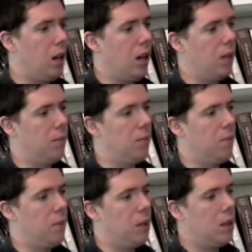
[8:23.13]

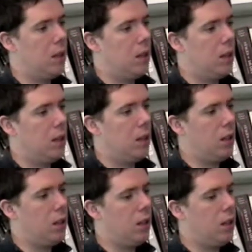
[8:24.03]

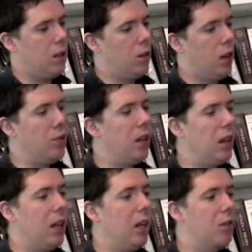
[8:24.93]
I've been
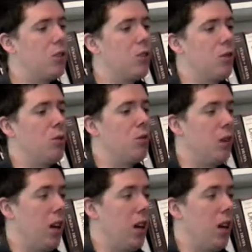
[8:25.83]
lucky enough to do